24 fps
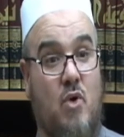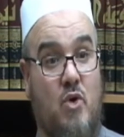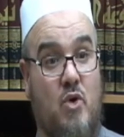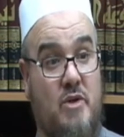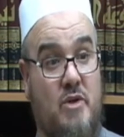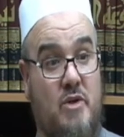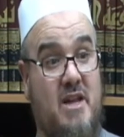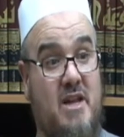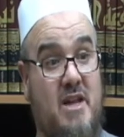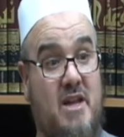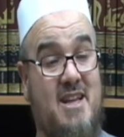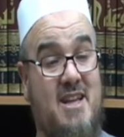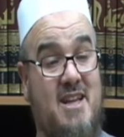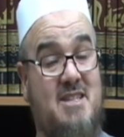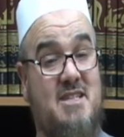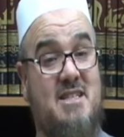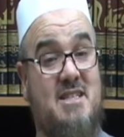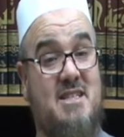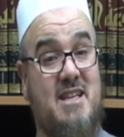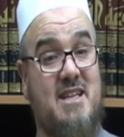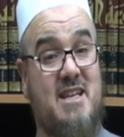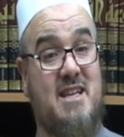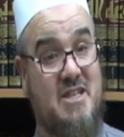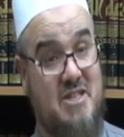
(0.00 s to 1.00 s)
or the
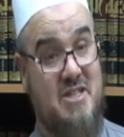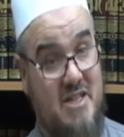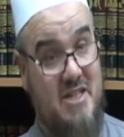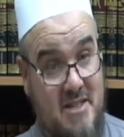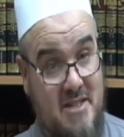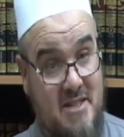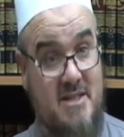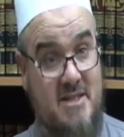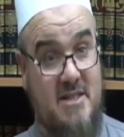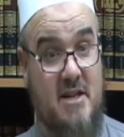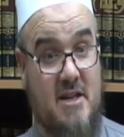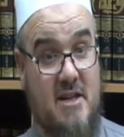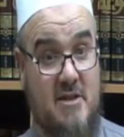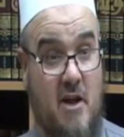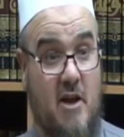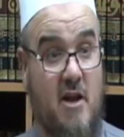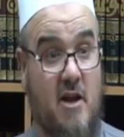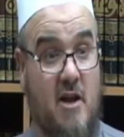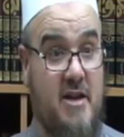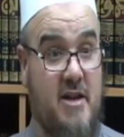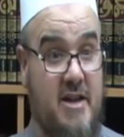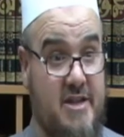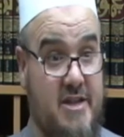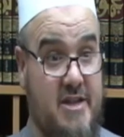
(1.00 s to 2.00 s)
legislations that
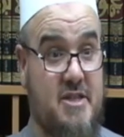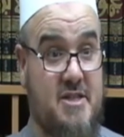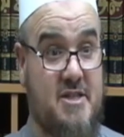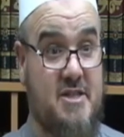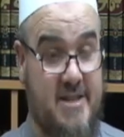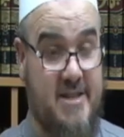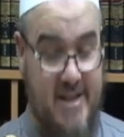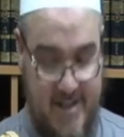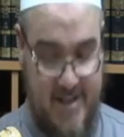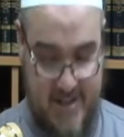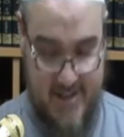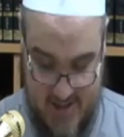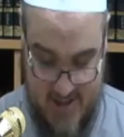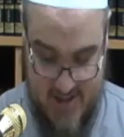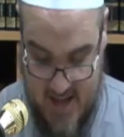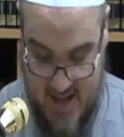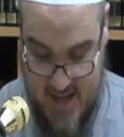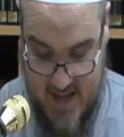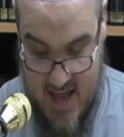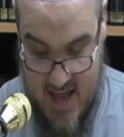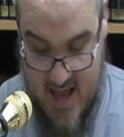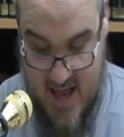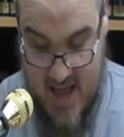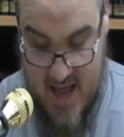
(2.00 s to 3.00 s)
Allah legislated
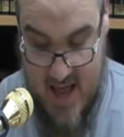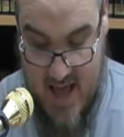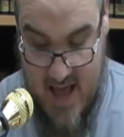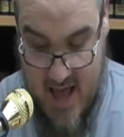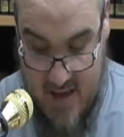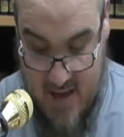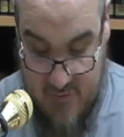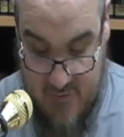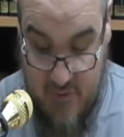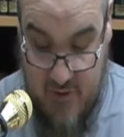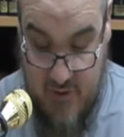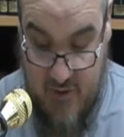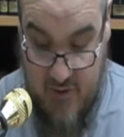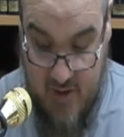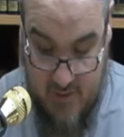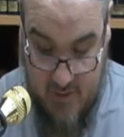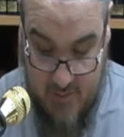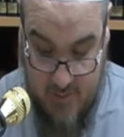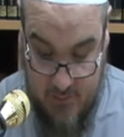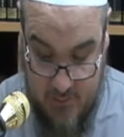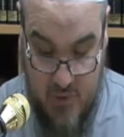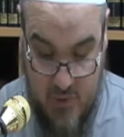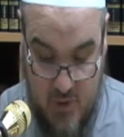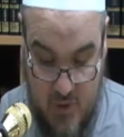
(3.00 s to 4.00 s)
have
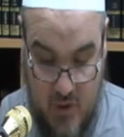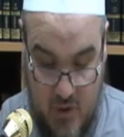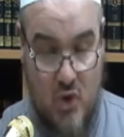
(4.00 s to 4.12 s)
come